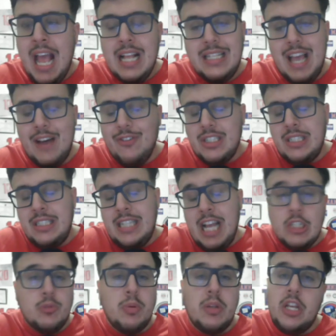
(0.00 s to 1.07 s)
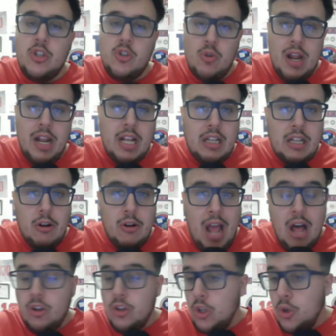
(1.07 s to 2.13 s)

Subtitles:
Devils desperately trying to clear it out.